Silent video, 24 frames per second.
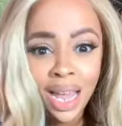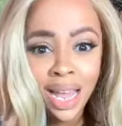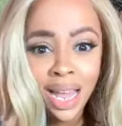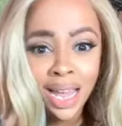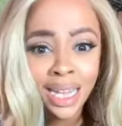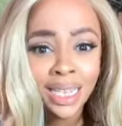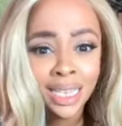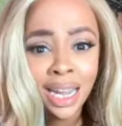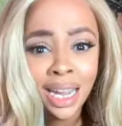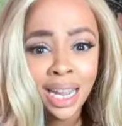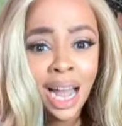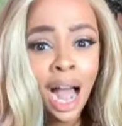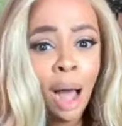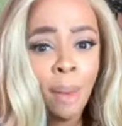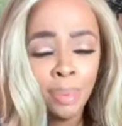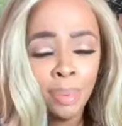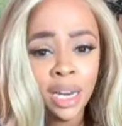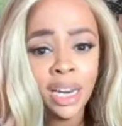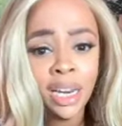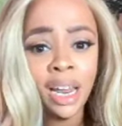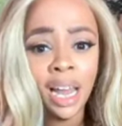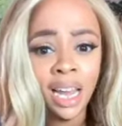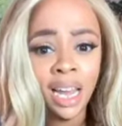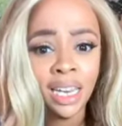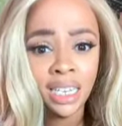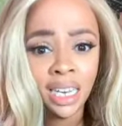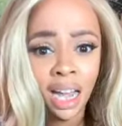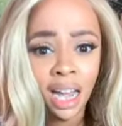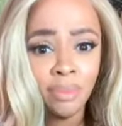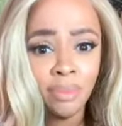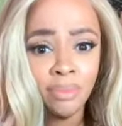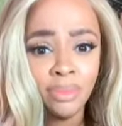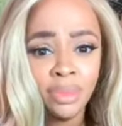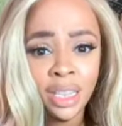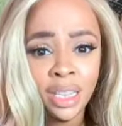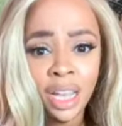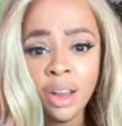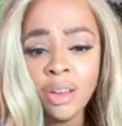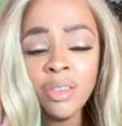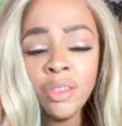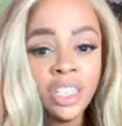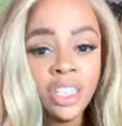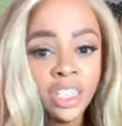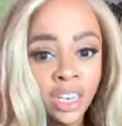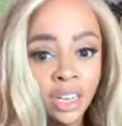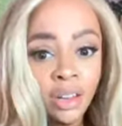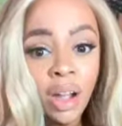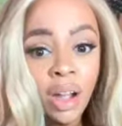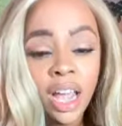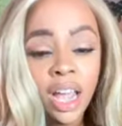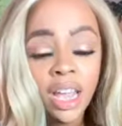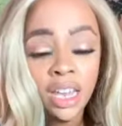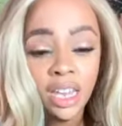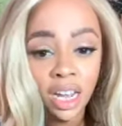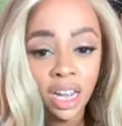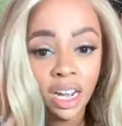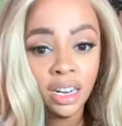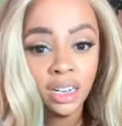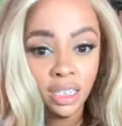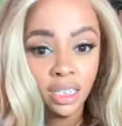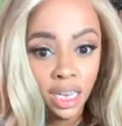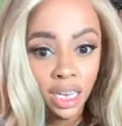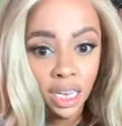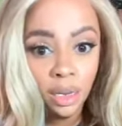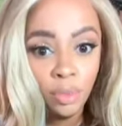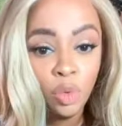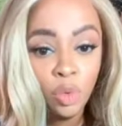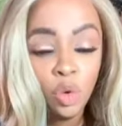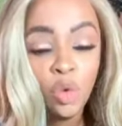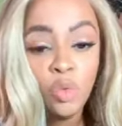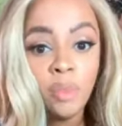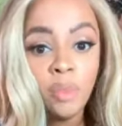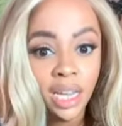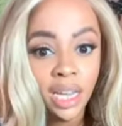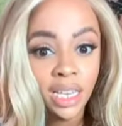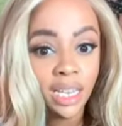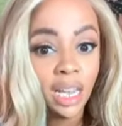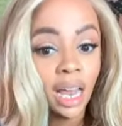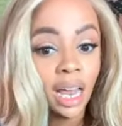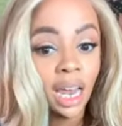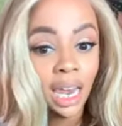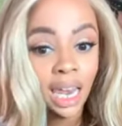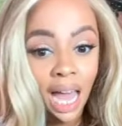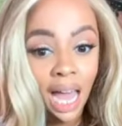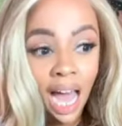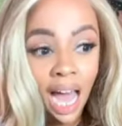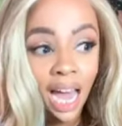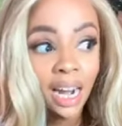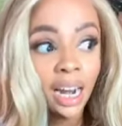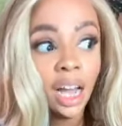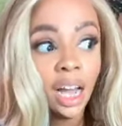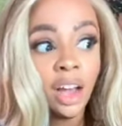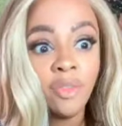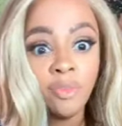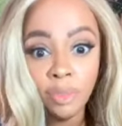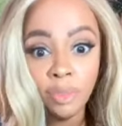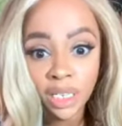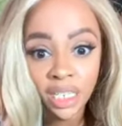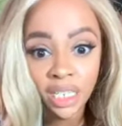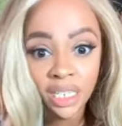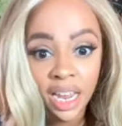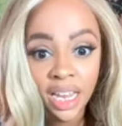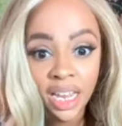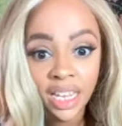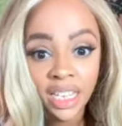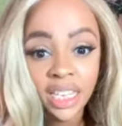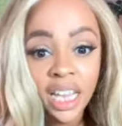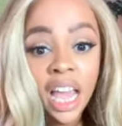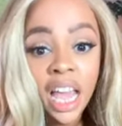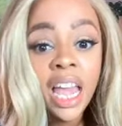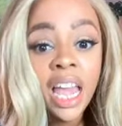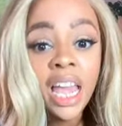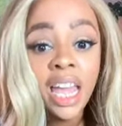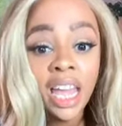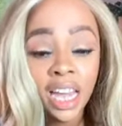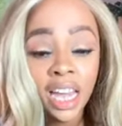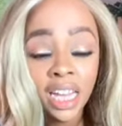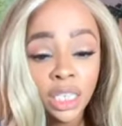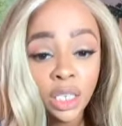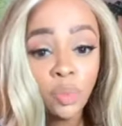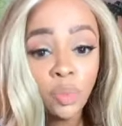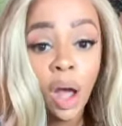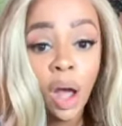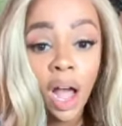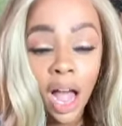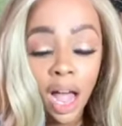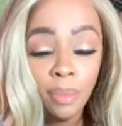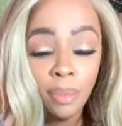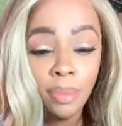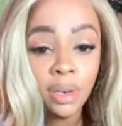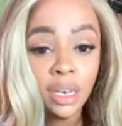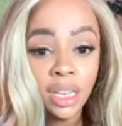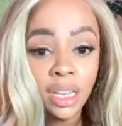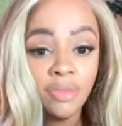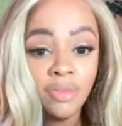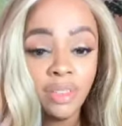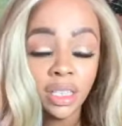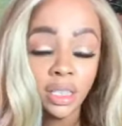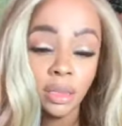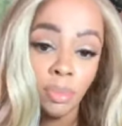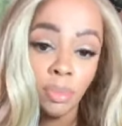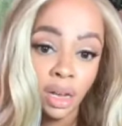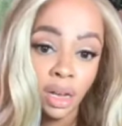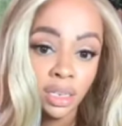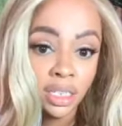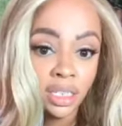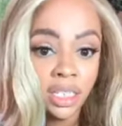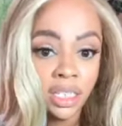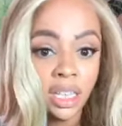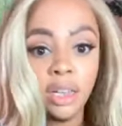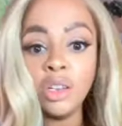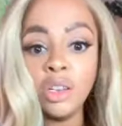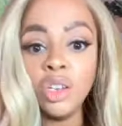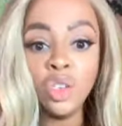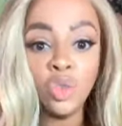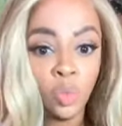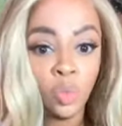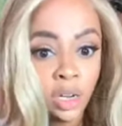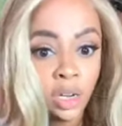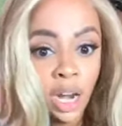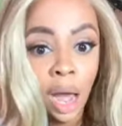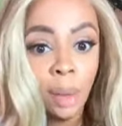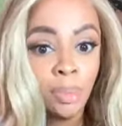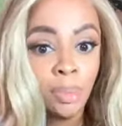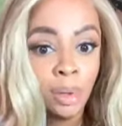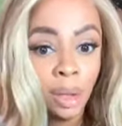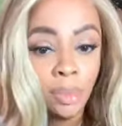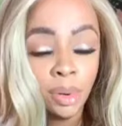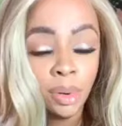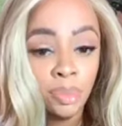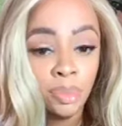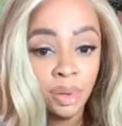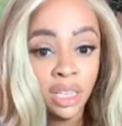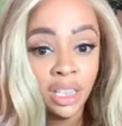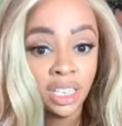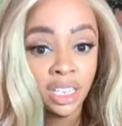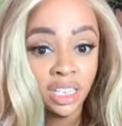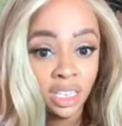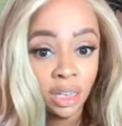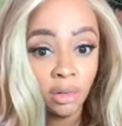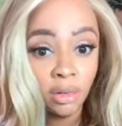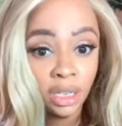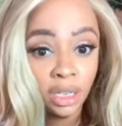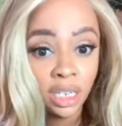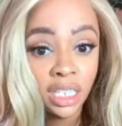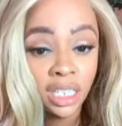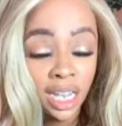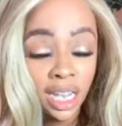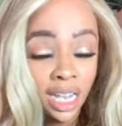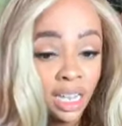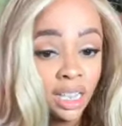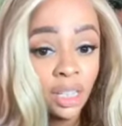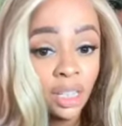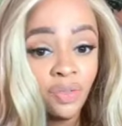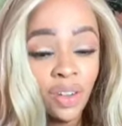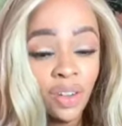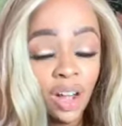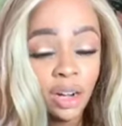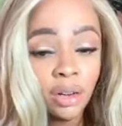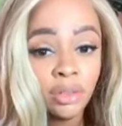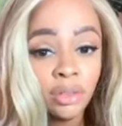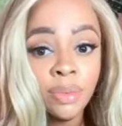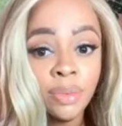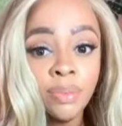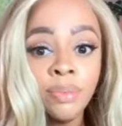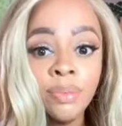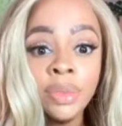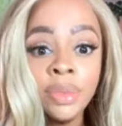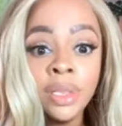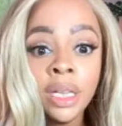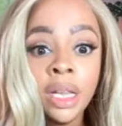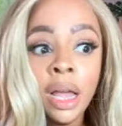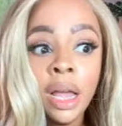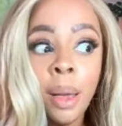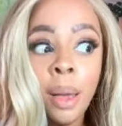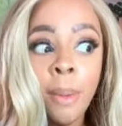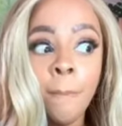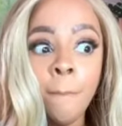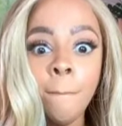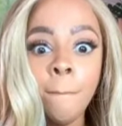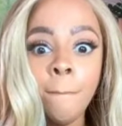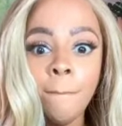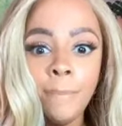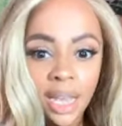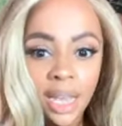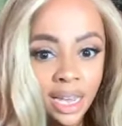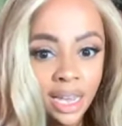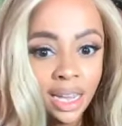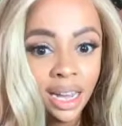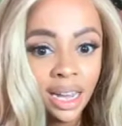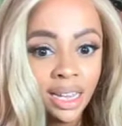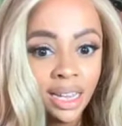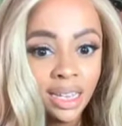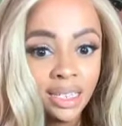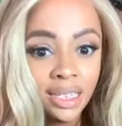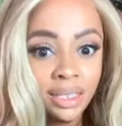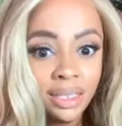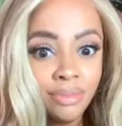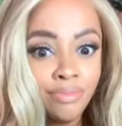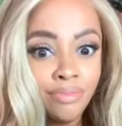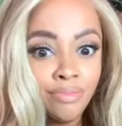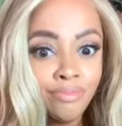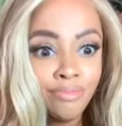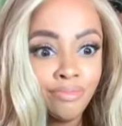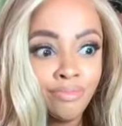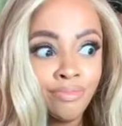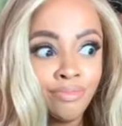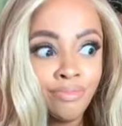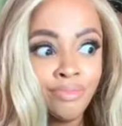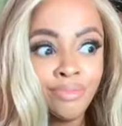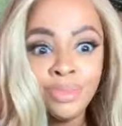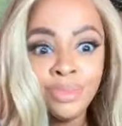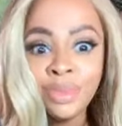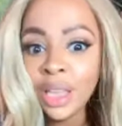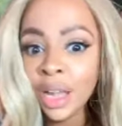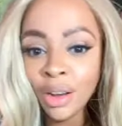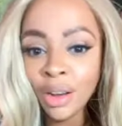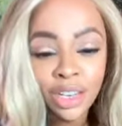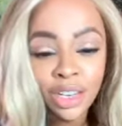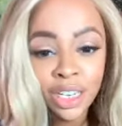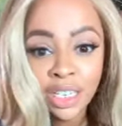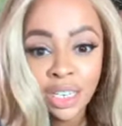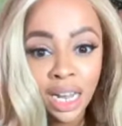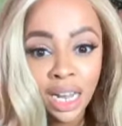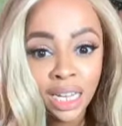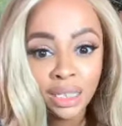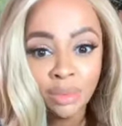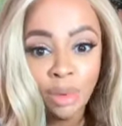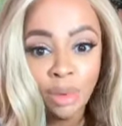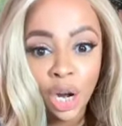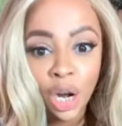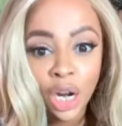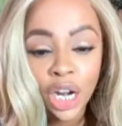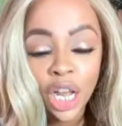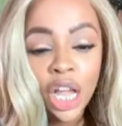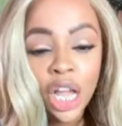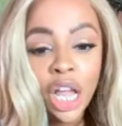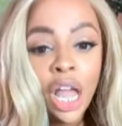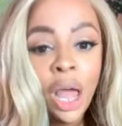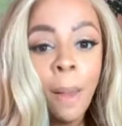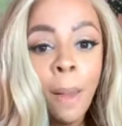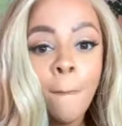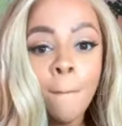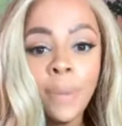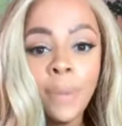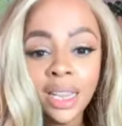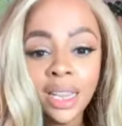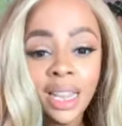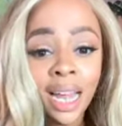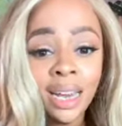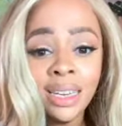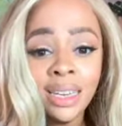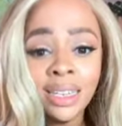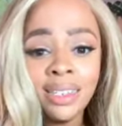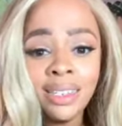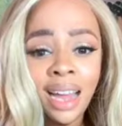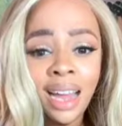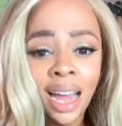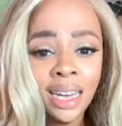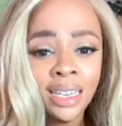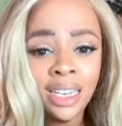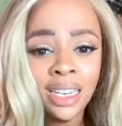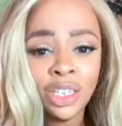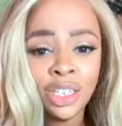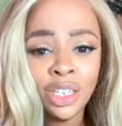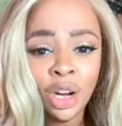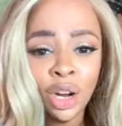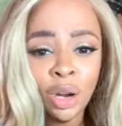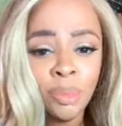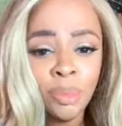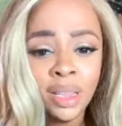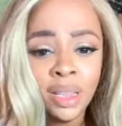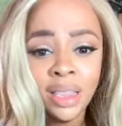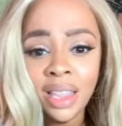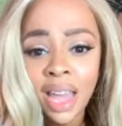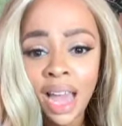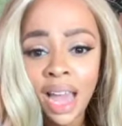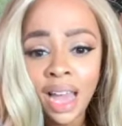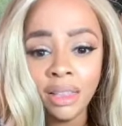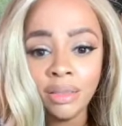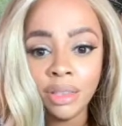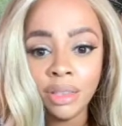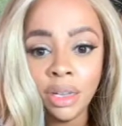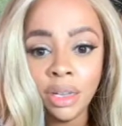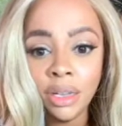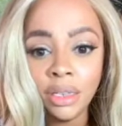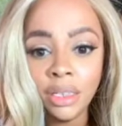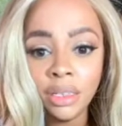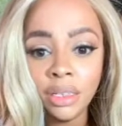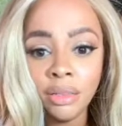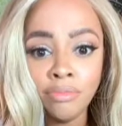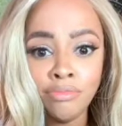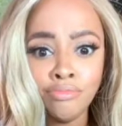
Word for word: is incompetent at times. They're still a young team who makes a lot of mistakes. Hence why I believe that the Boston Celtics will not be able to beat the Celtics in the finals because they're just not smart. But that does not determine that the